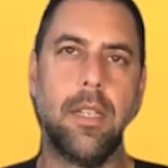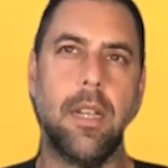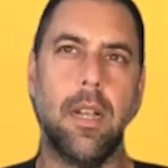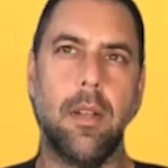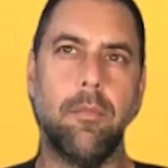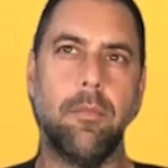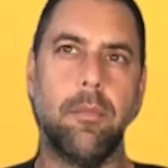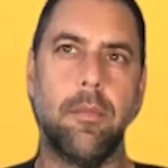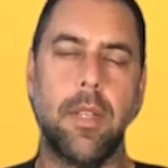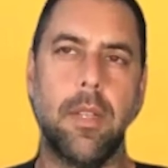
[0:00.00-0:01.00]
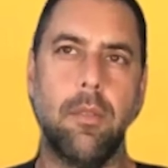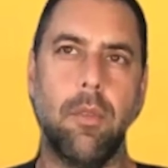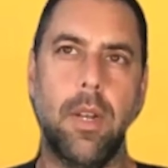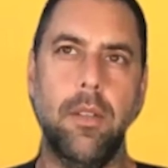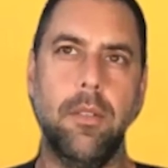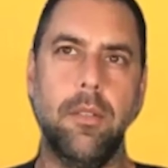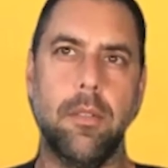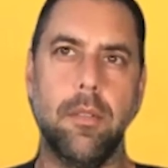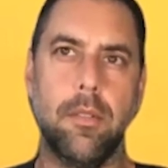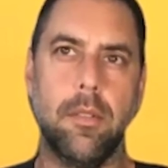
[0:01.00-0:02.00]
What do
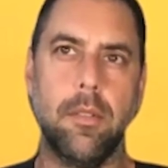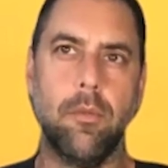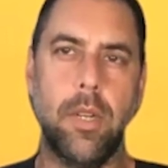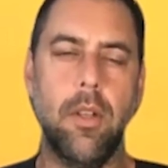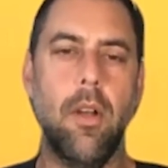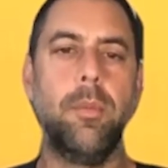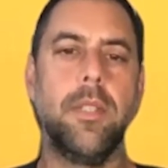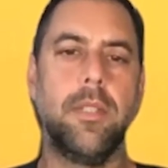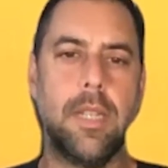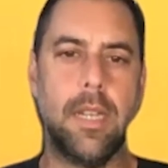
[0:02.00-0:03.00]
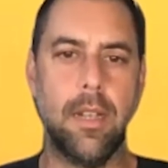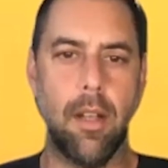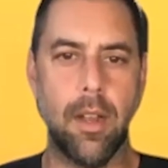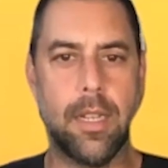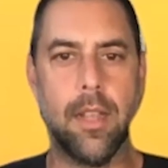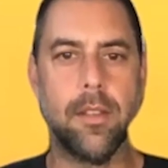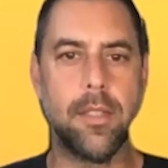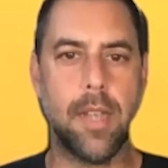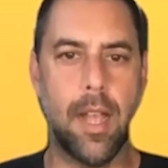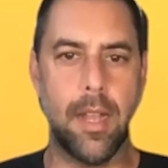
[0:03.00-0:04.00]
you hope to see on the other
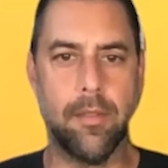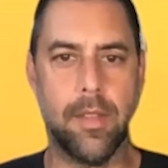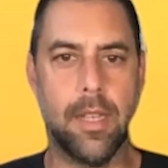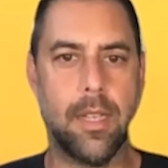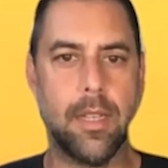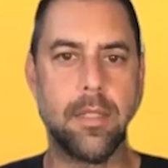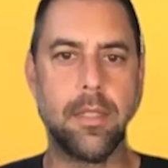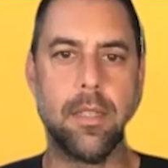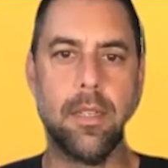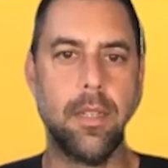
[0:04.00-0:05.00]
side of this?